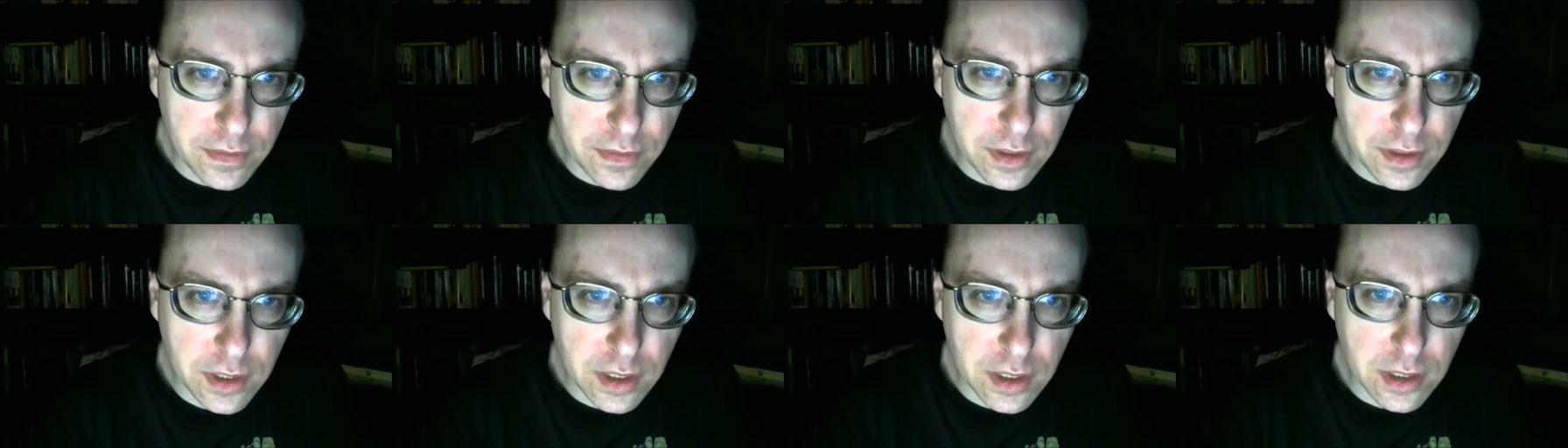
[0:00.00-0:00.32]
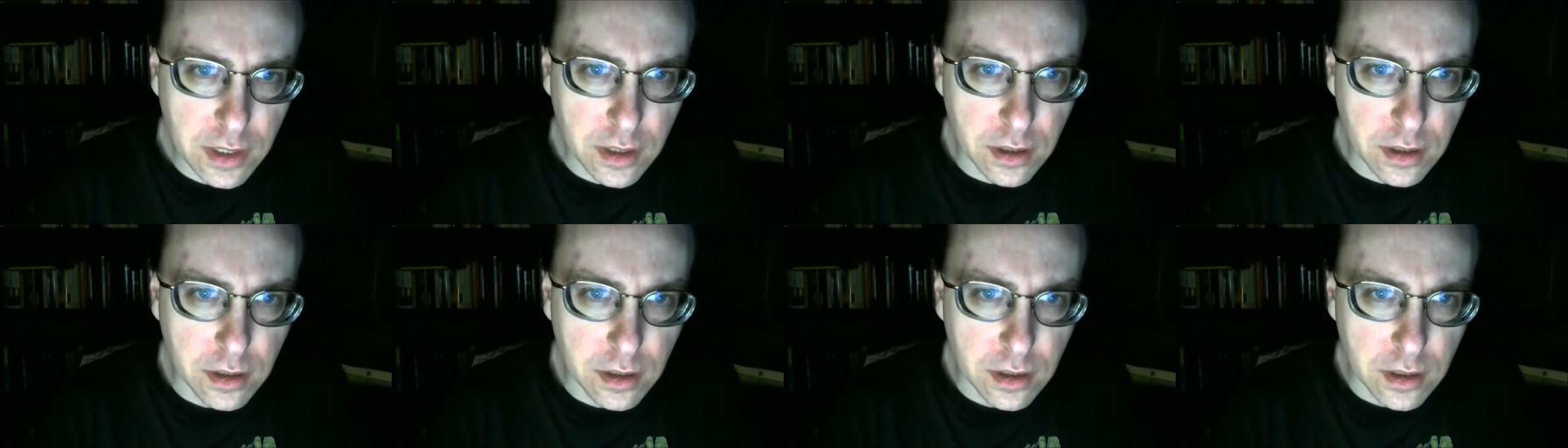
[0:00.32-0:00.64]

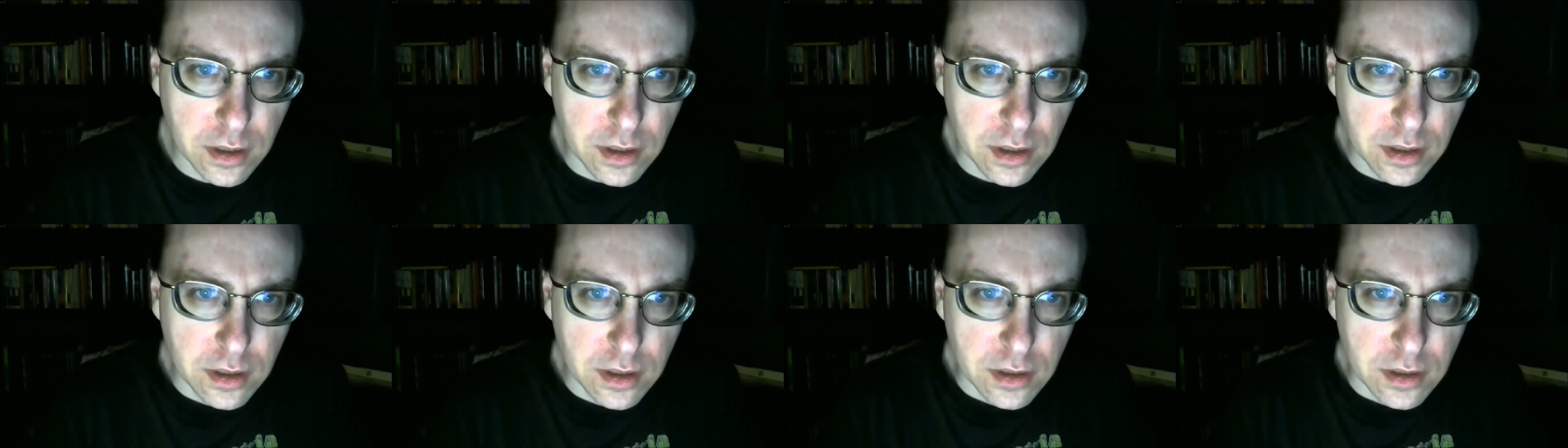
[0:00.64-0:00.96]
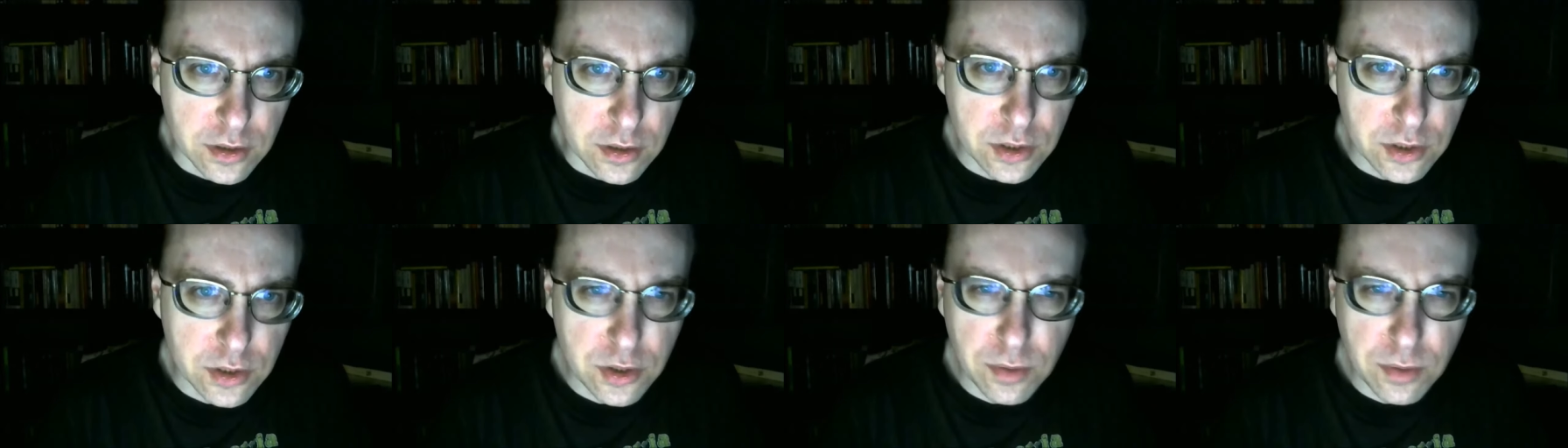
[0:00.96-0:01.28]
the
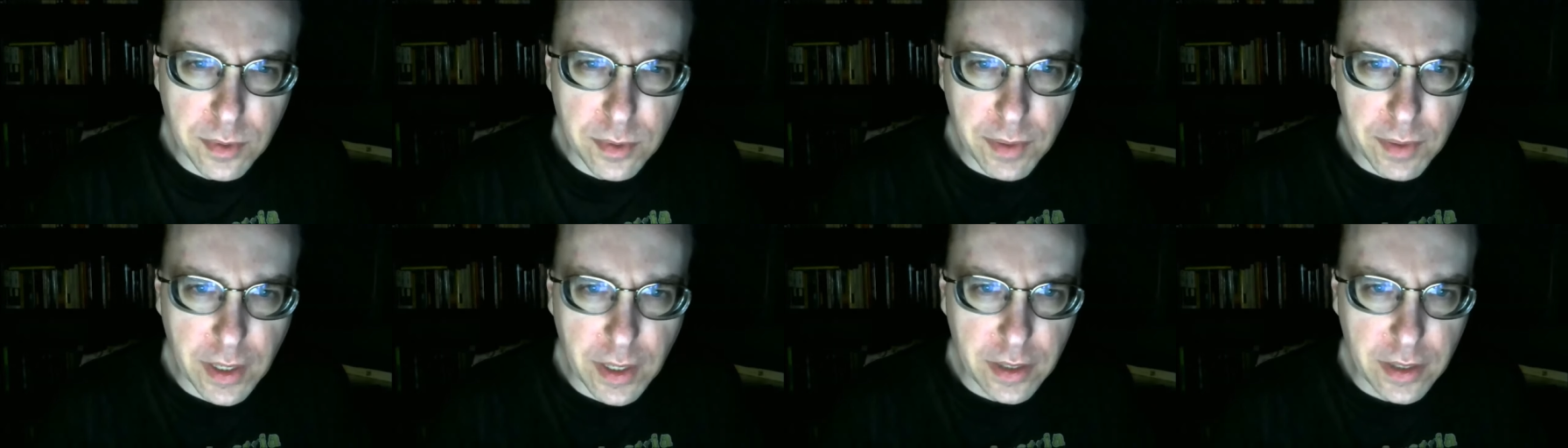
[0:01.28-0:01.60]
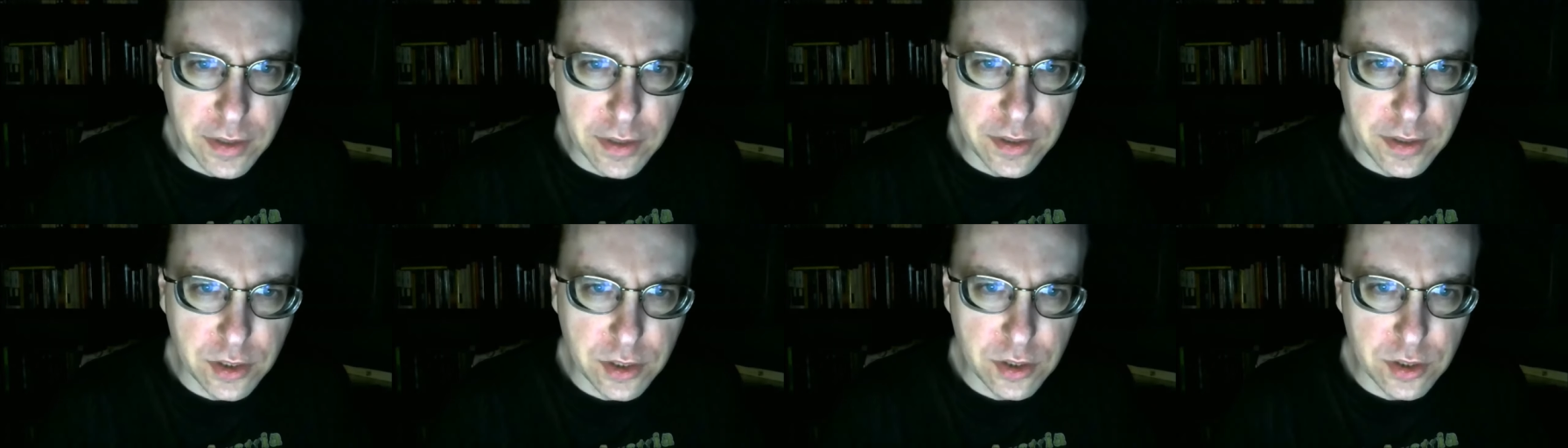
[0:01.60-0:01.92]
stupid
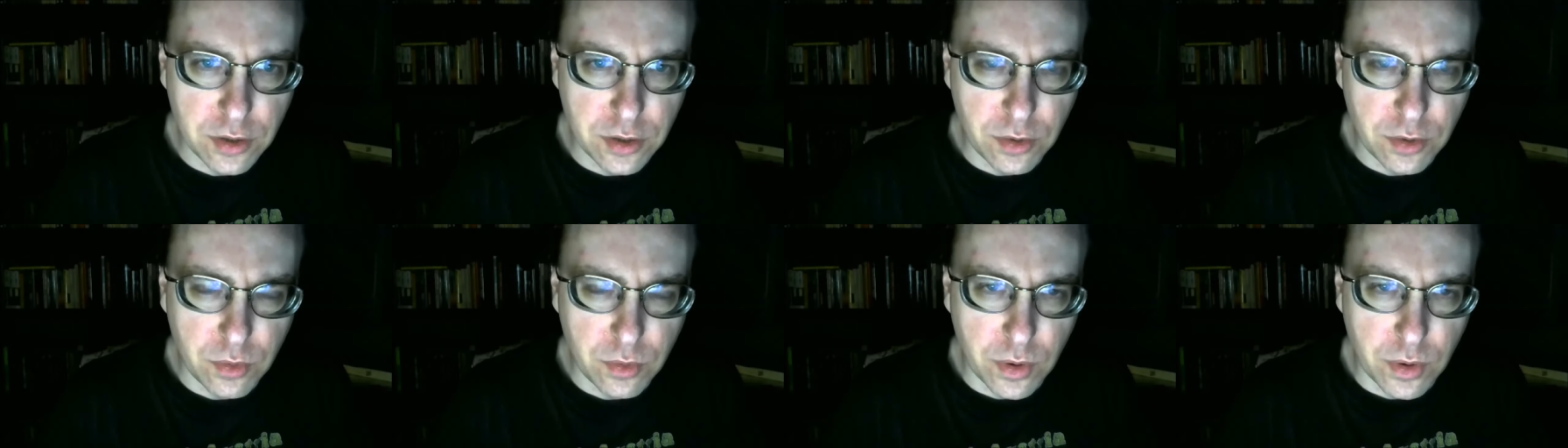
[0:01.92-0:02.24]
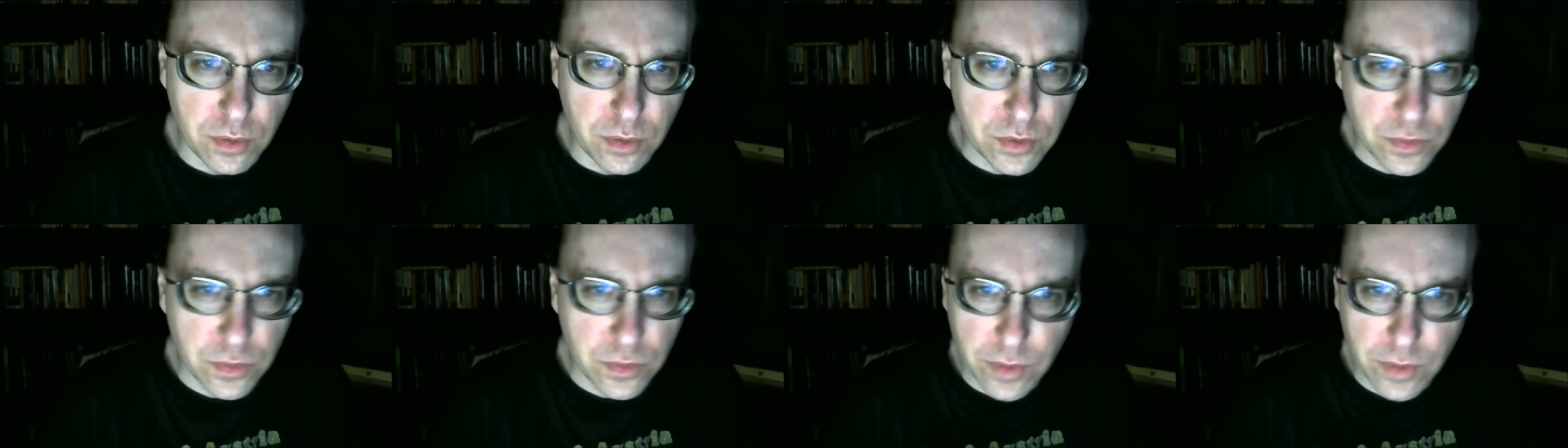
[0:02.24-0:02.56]
politician
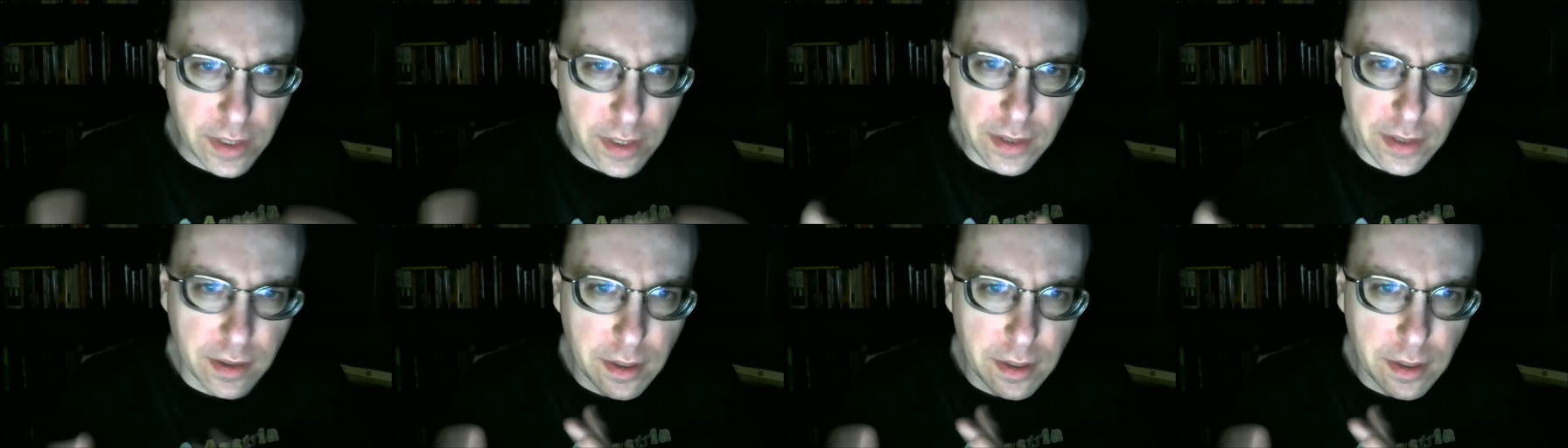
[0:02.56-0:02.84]
quotes, while I,